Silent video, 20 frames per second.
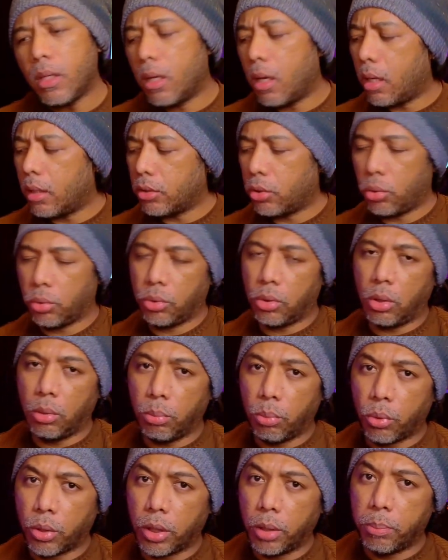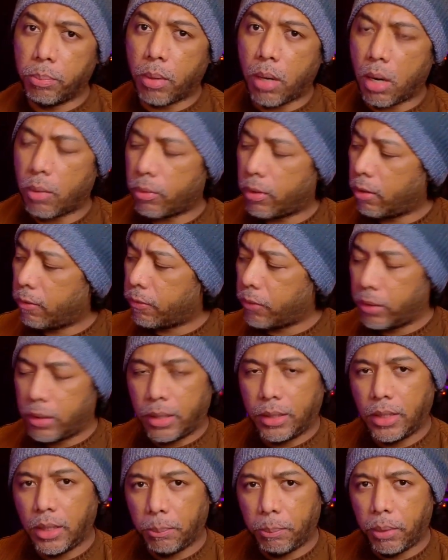total board power for the
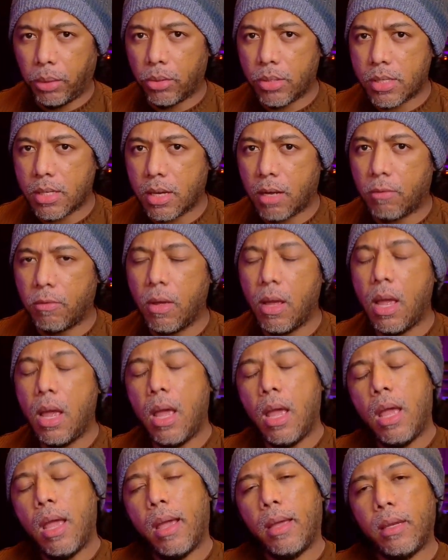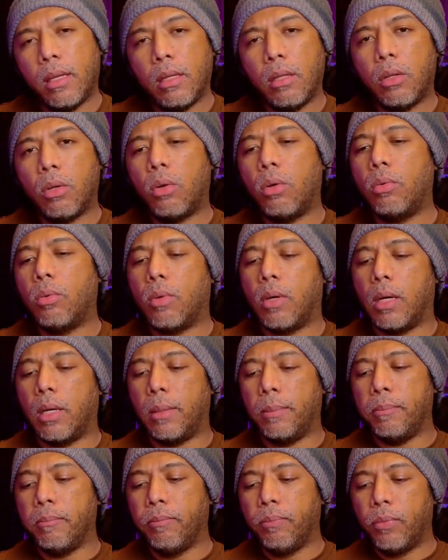GPU itself. And in the long
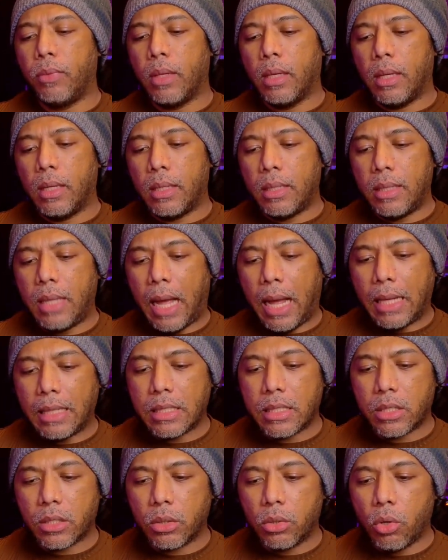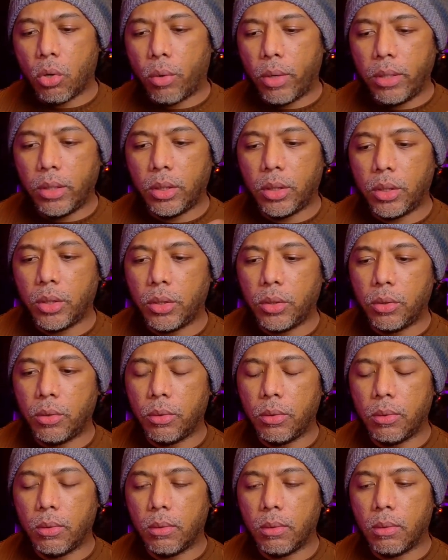run, that's going
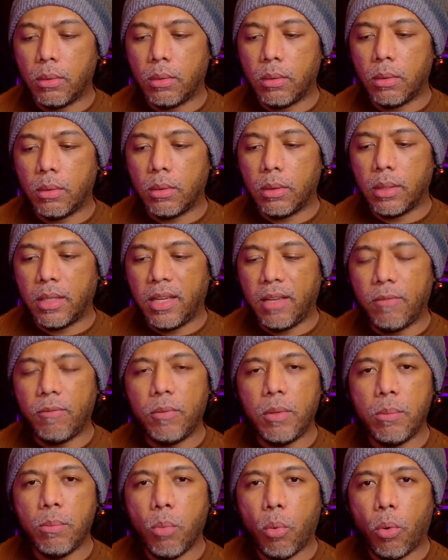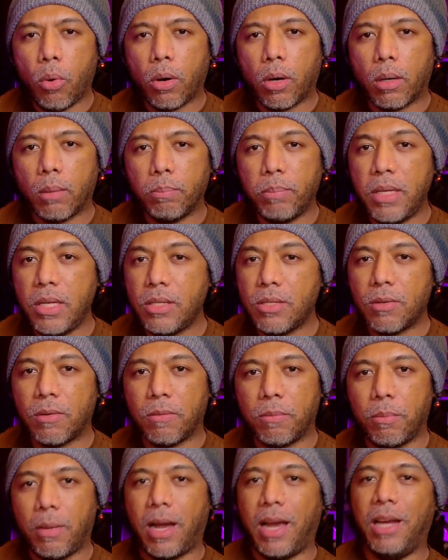to give me more peace
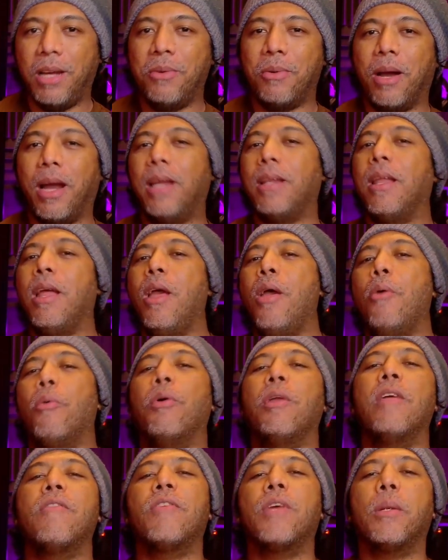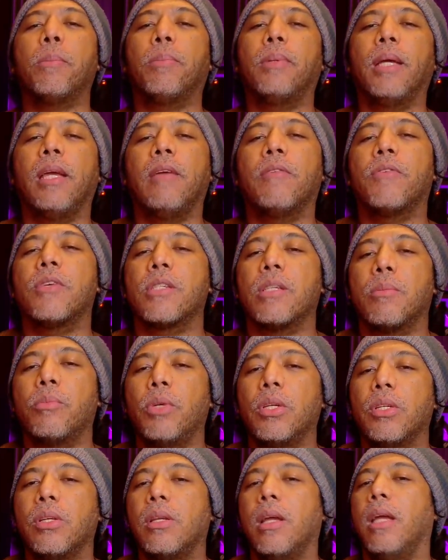of mind, right? Whenever I play, for some
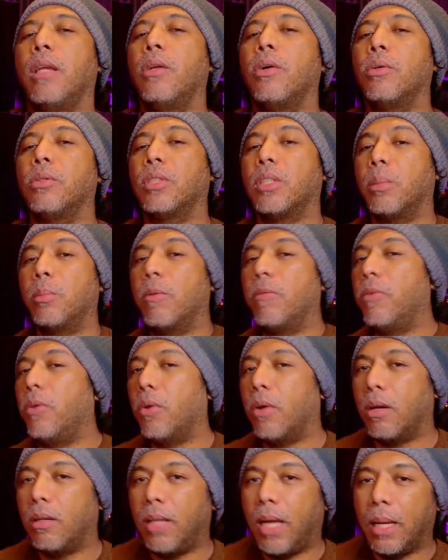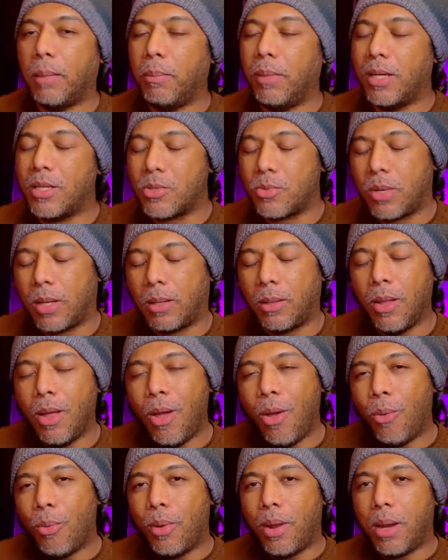reason, I know some of you are like me as well.
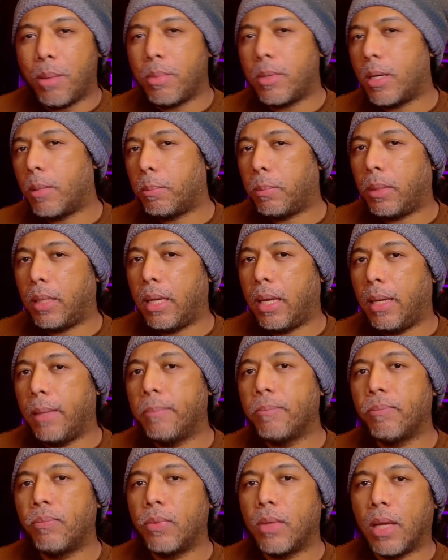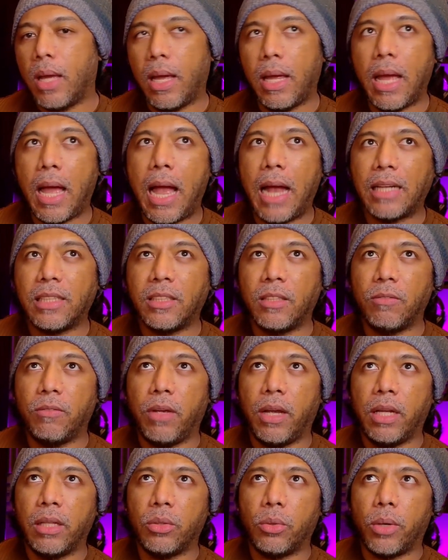Whenever I play, I
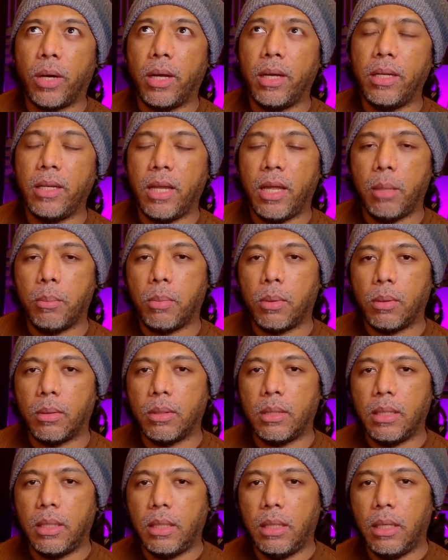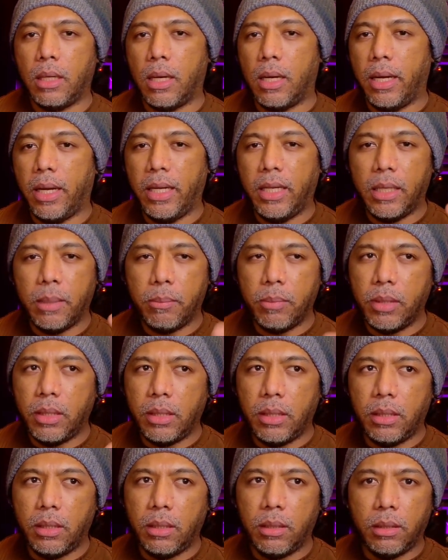activate or I enable the
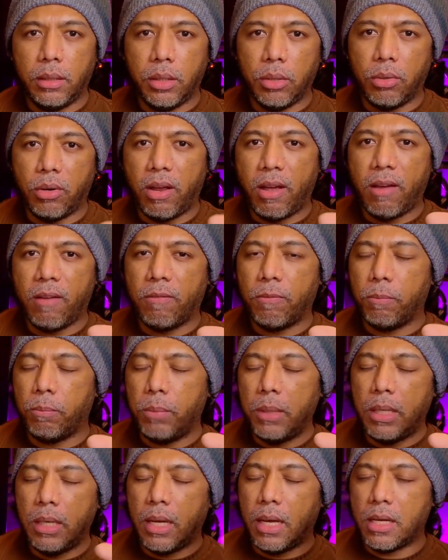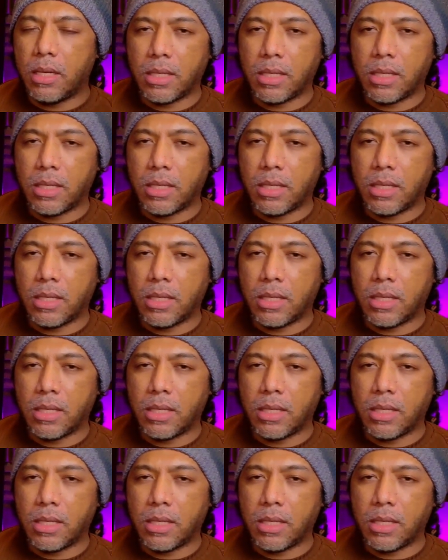AMD, FPS